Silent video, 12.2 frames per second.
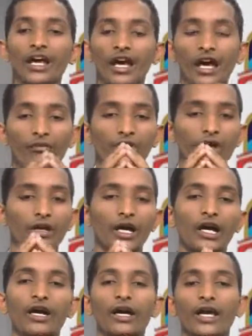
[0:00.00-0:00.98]
I
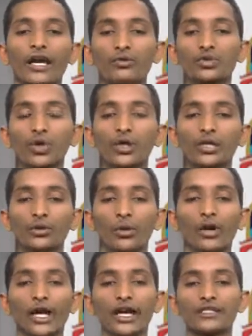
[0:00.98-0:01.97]
have told
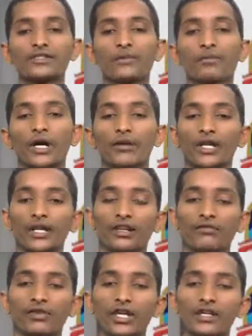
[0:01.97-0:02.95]
you, as the
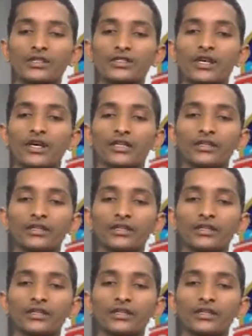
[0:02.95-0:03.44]
pulmonary veins,